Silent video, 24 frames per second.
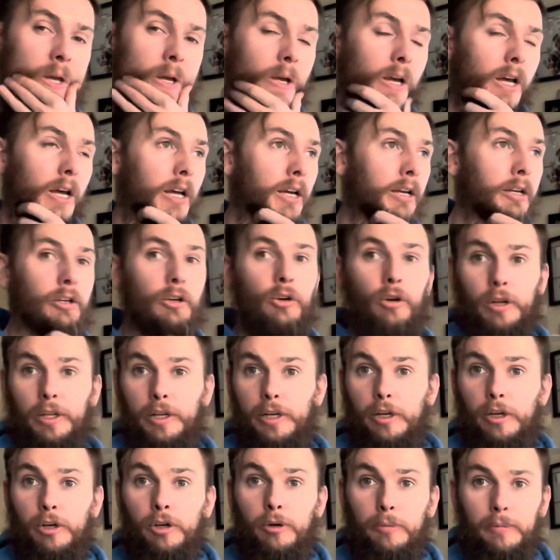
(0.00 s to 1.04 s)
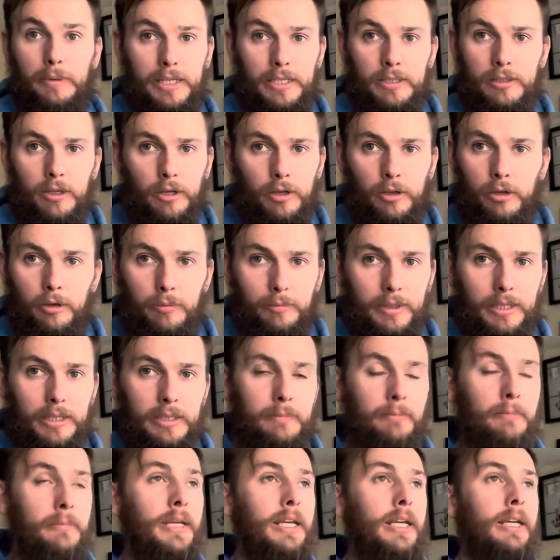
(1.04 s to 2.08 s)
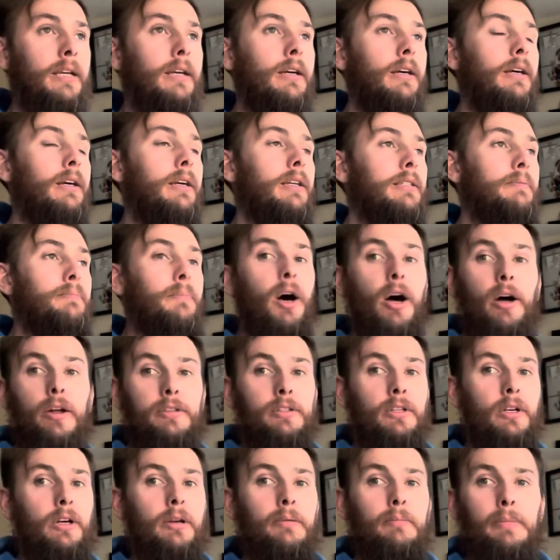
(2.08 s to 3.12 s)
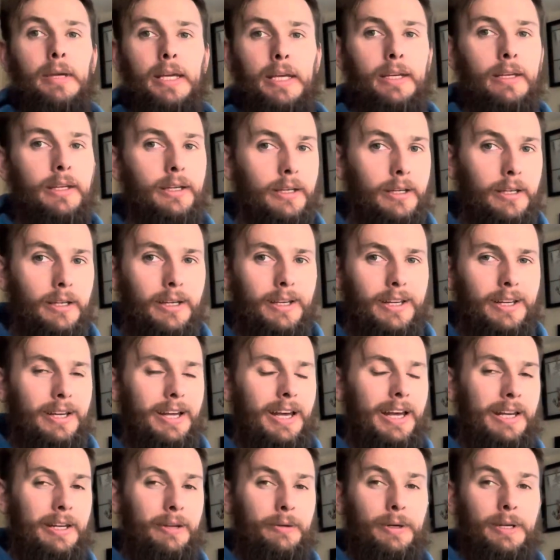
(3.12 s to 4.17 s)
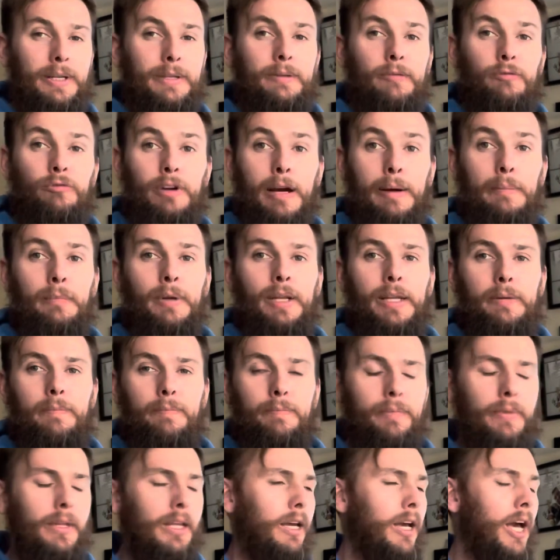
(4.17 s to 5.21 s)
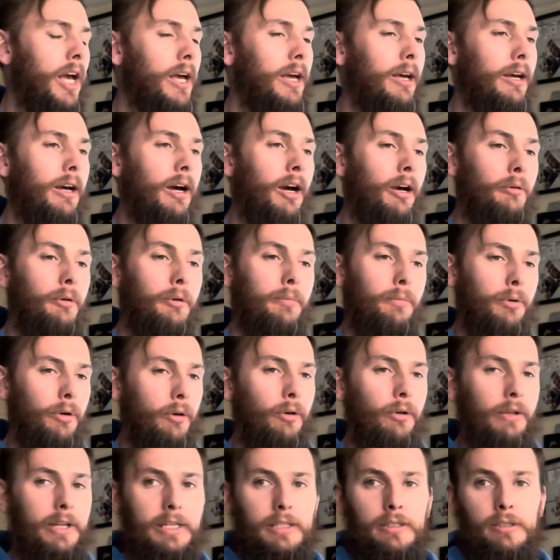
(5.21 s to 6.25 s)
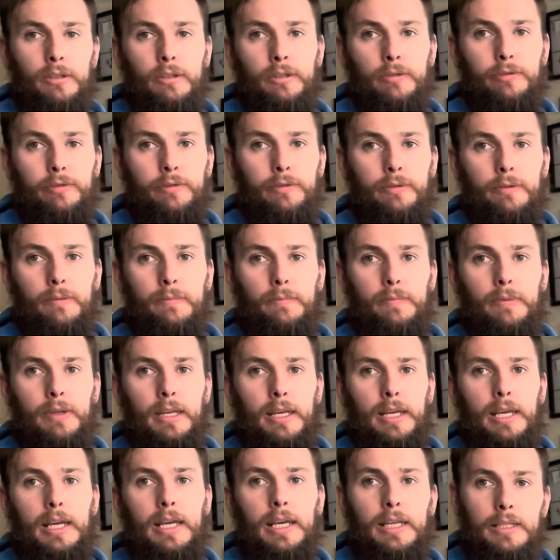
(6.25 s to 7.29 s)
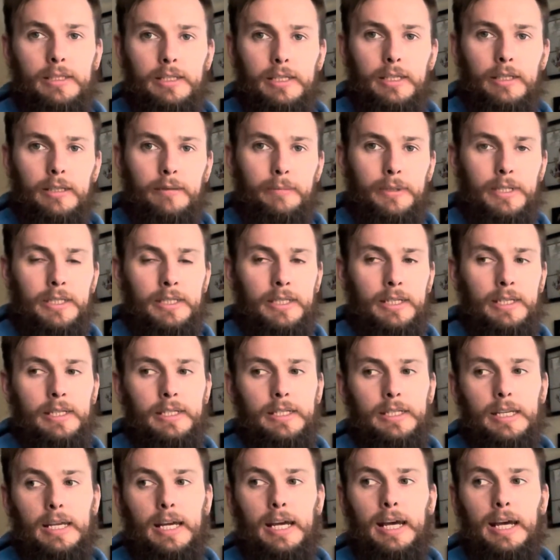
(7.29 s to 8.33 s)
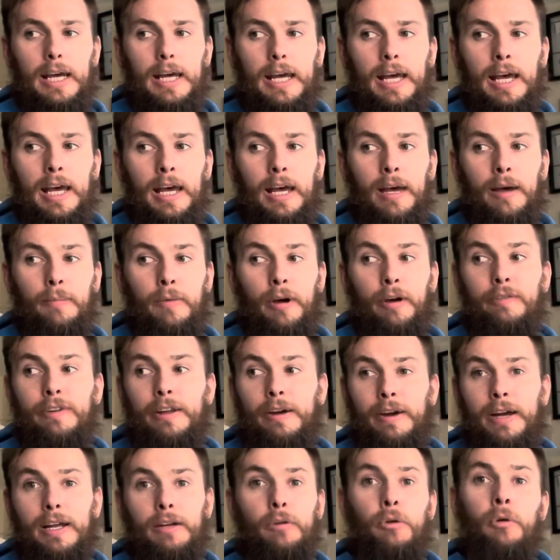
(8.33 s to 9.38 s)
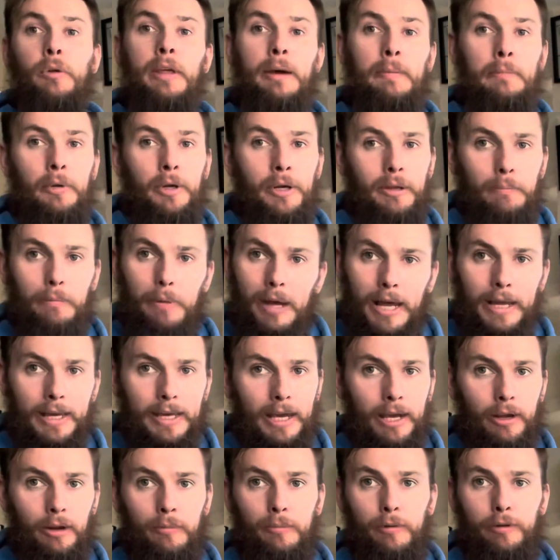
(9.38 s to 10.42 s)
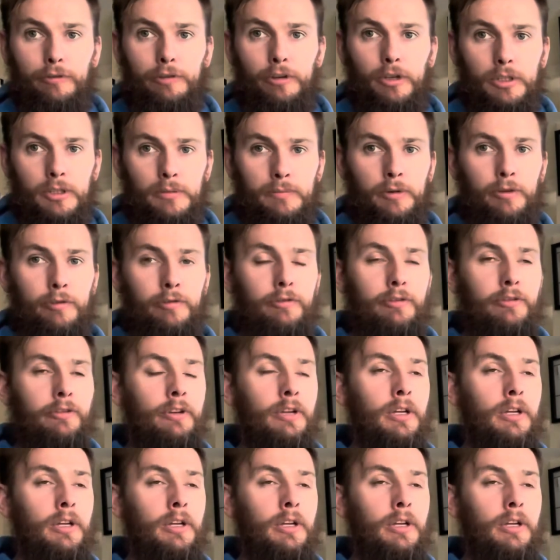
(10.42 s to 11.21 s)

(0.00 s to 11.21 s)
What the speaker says: I'm calling it a company, it's not a company, it's me. Part-time me. Anyway, I'm rambling. I would put all that stuff into the business. I've now had all that money back out in my first month,